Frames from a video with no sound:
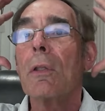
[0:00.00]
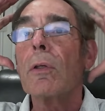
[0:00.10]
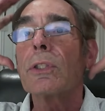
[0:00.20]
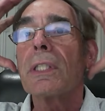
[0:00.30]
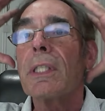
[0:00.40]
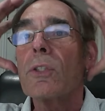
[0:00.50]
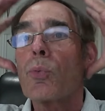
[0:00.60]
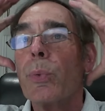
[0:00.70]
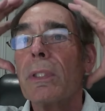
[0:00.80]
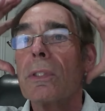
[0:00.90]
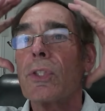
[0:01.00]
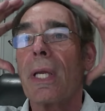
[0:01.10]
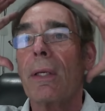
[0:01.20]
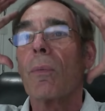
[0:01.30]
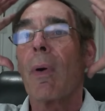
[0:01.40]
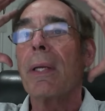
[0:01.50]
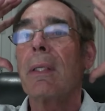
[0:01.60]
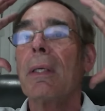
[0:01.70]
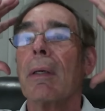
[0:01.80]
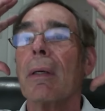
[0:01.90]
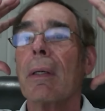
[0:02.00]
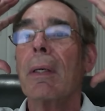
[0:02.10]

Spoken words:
looks at this real estate right here